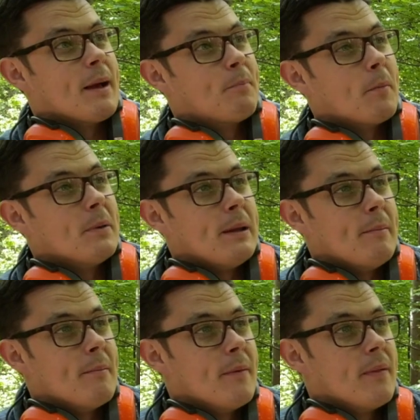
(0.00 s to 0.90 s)
probably,
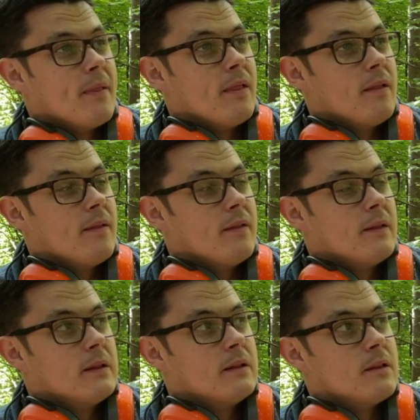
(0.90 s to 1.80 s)

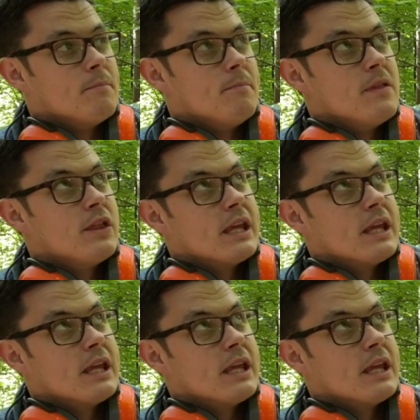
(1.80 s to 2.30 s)
the